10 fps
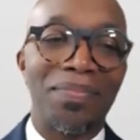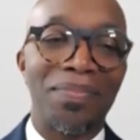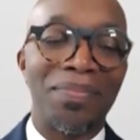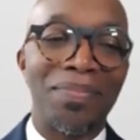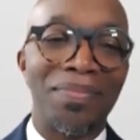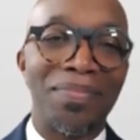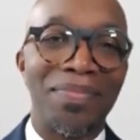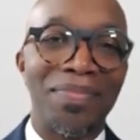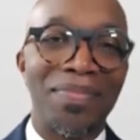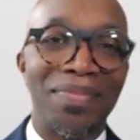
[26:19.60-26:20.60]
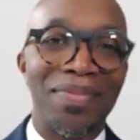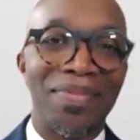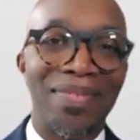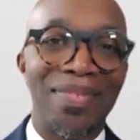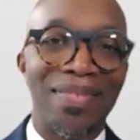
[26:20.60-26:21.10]

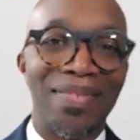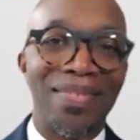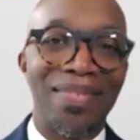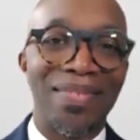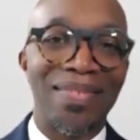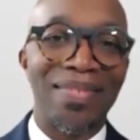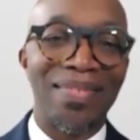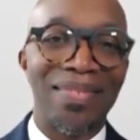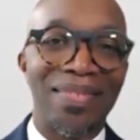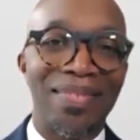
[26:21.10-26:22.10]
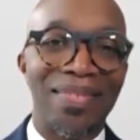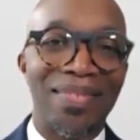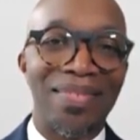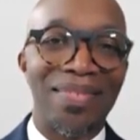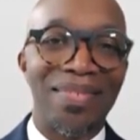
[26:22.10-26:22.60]

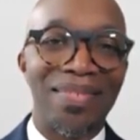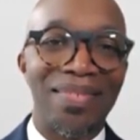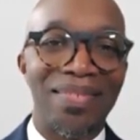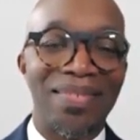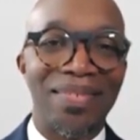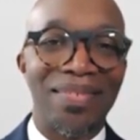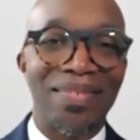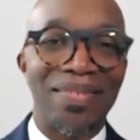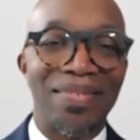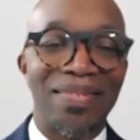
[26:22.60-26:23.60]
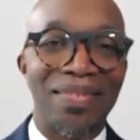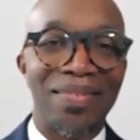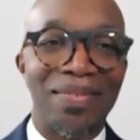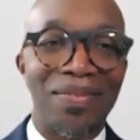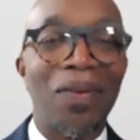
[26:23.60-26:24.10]

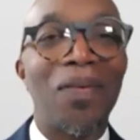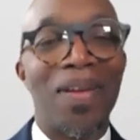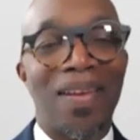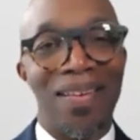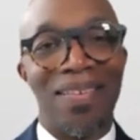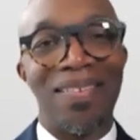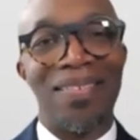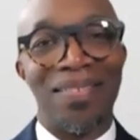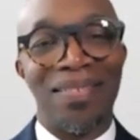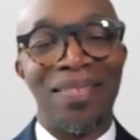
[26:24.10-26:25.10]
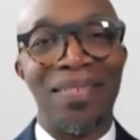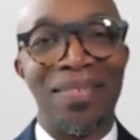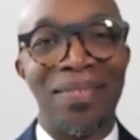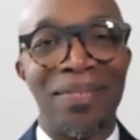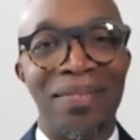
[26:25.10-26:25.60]

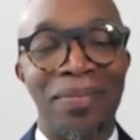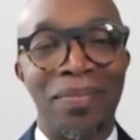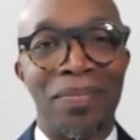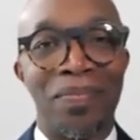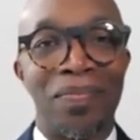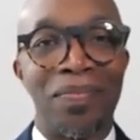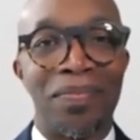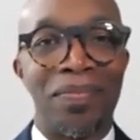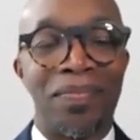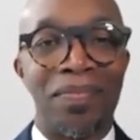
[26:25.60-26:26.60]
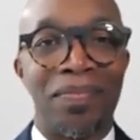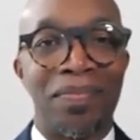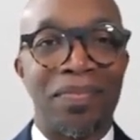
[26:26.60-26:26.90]
[no speech]